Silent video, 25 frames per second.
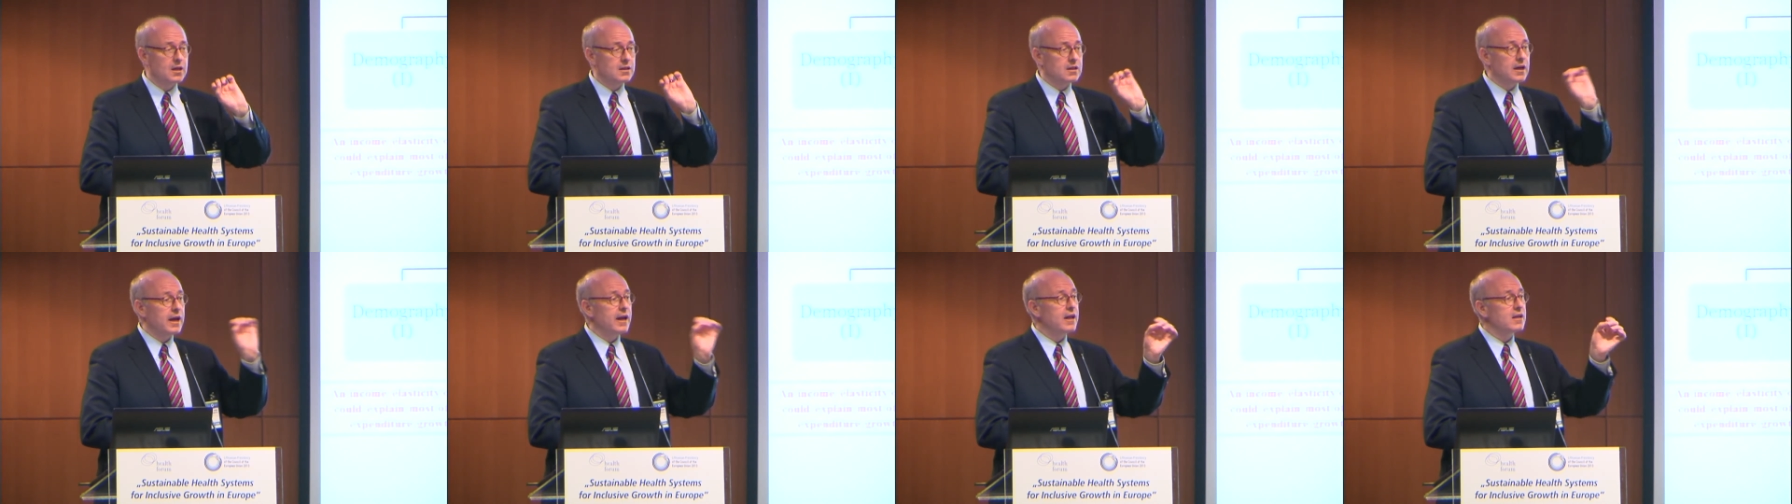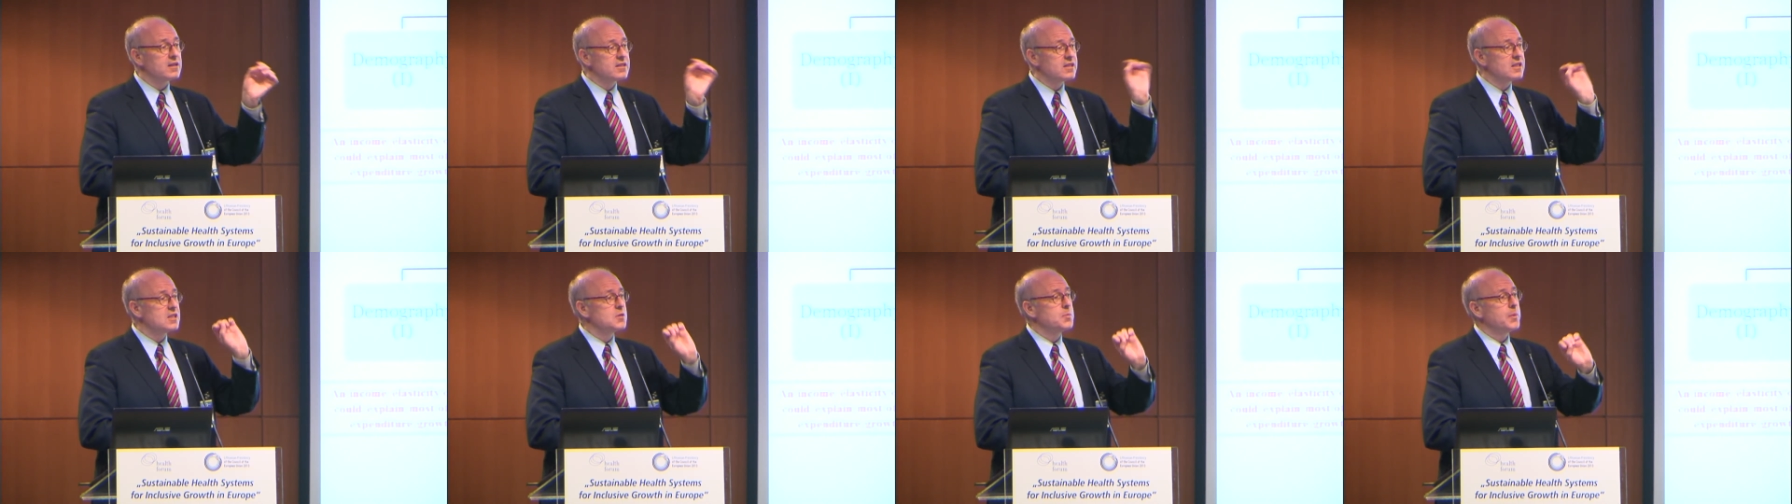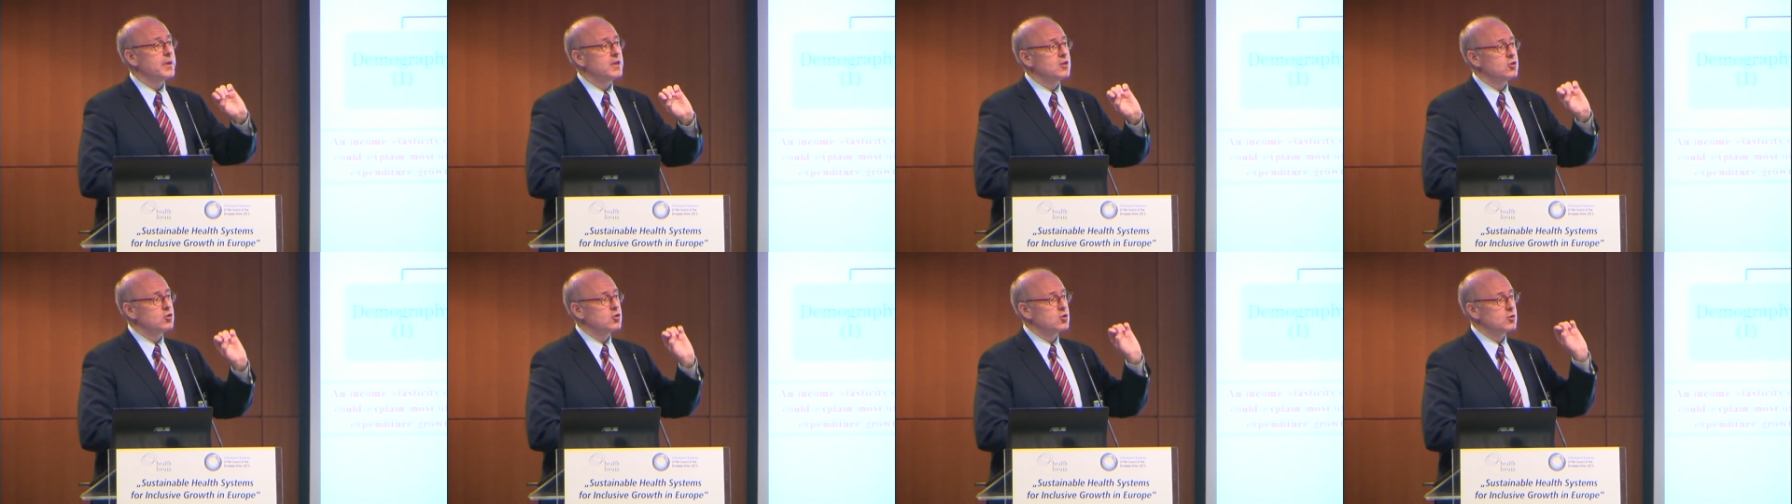the health
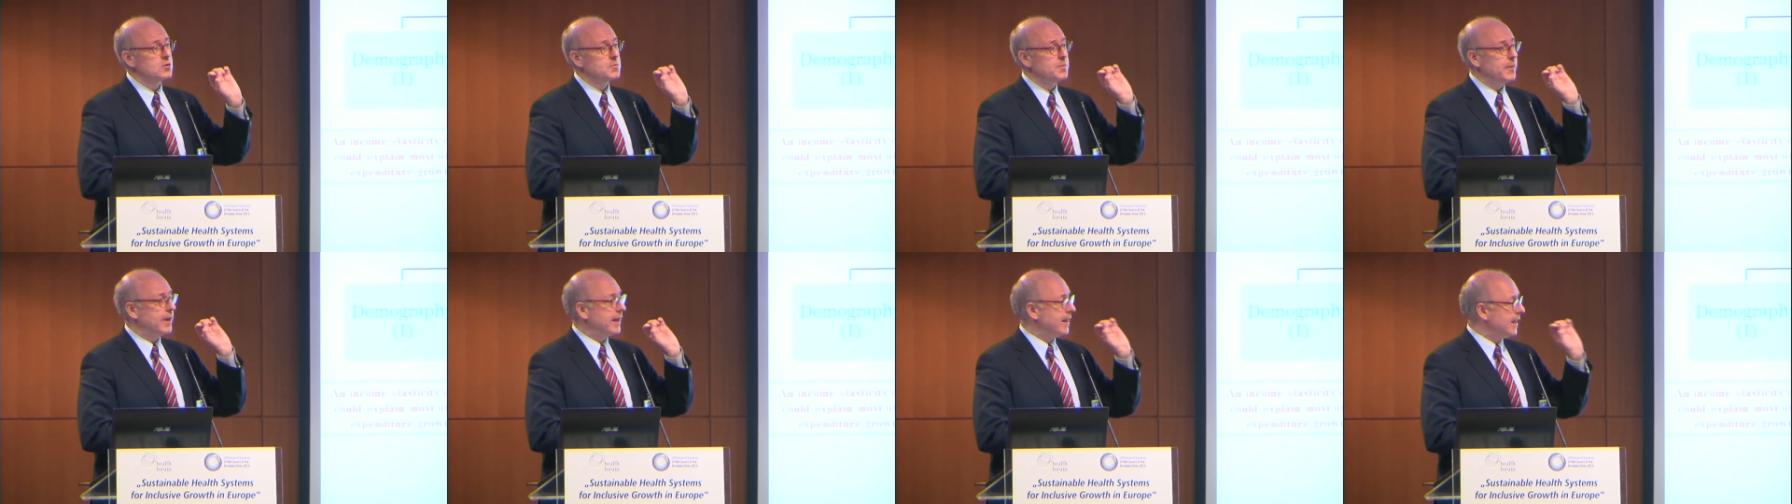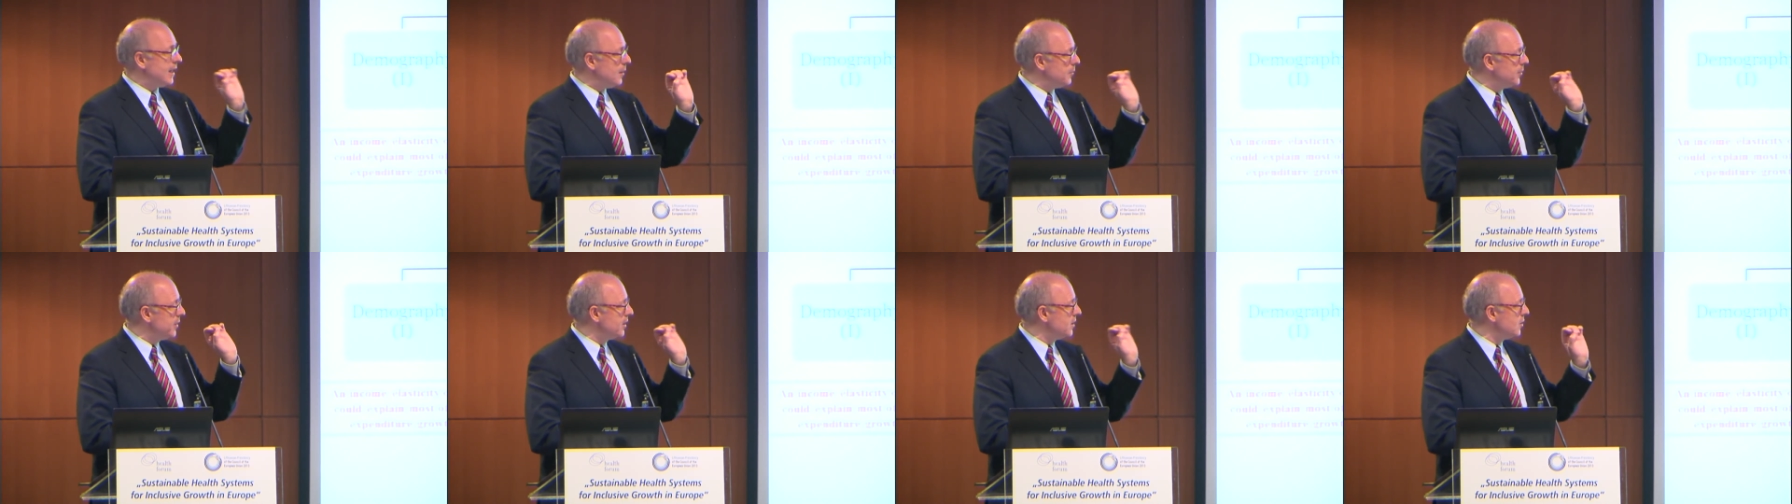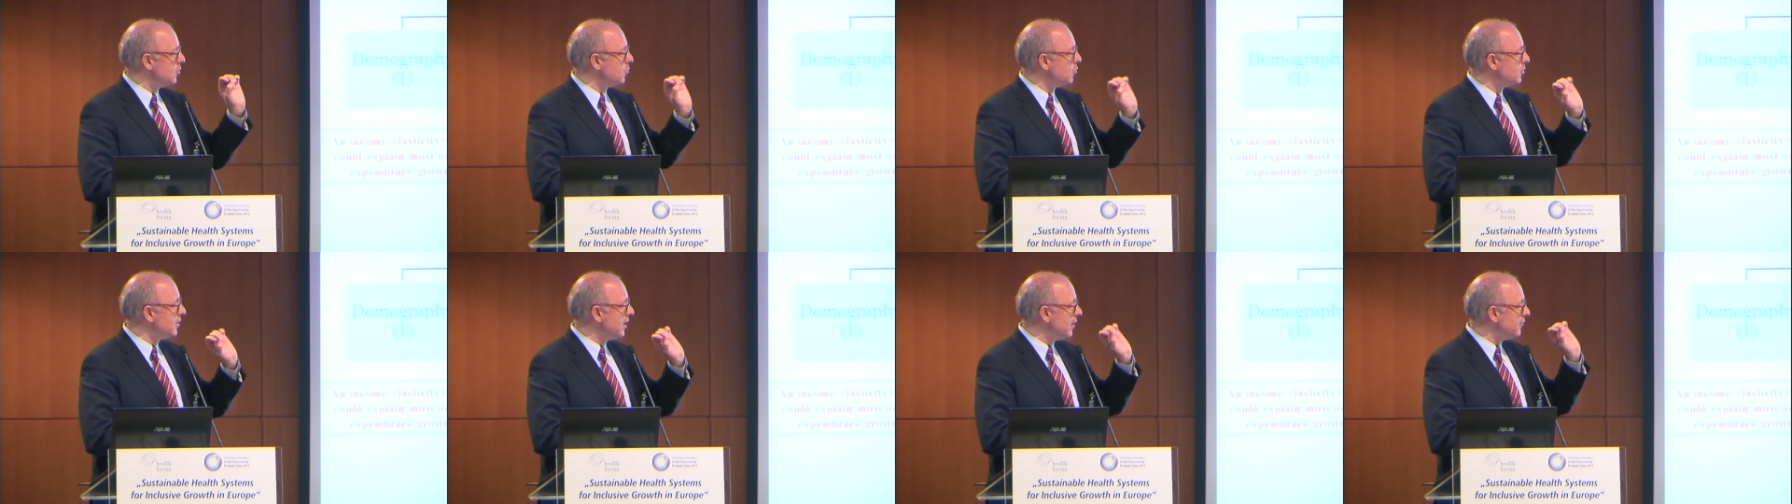expenditures per capita
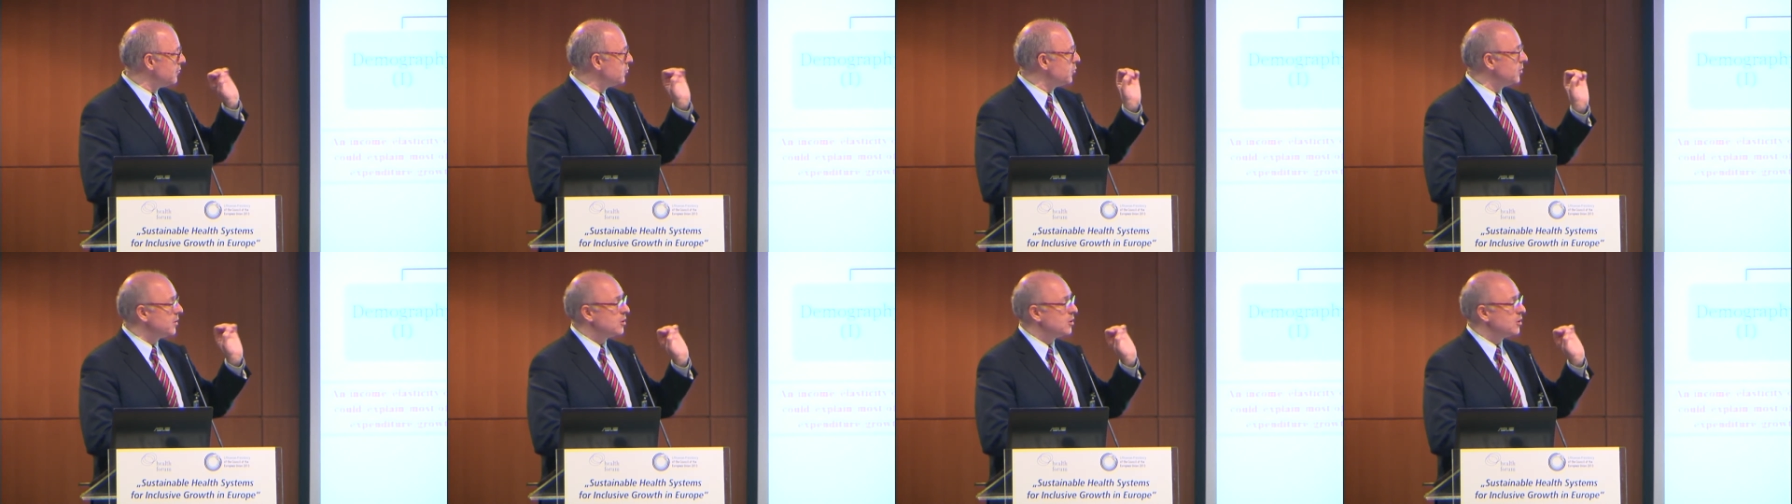would have to